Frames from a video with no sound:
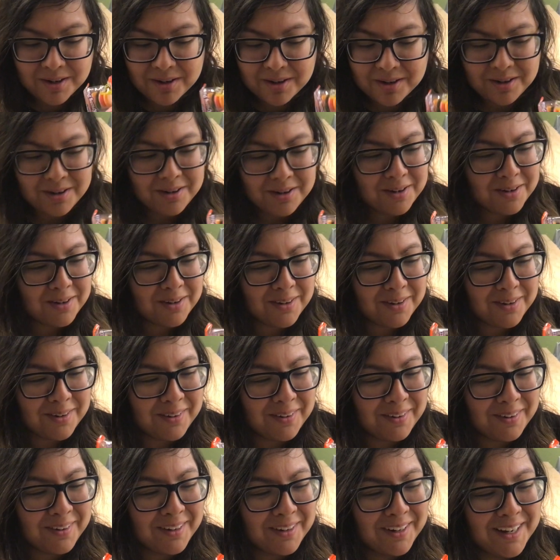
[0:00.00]

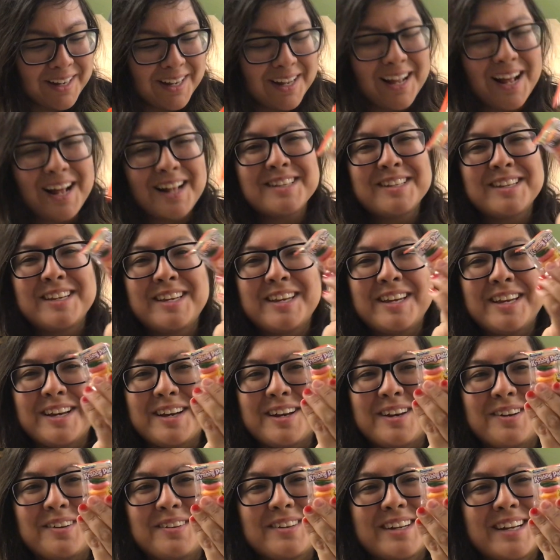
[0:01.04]
Oh, that's
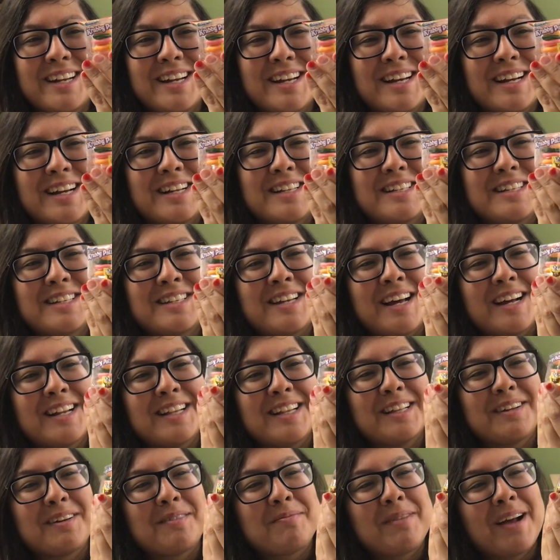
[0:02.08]
cute. It's a tiny
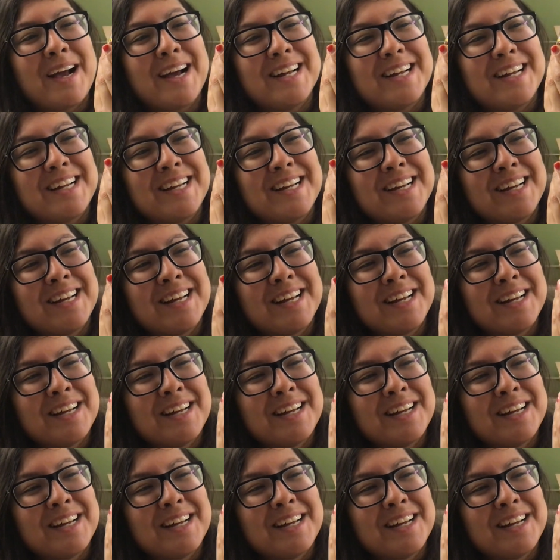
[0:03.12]
little patty.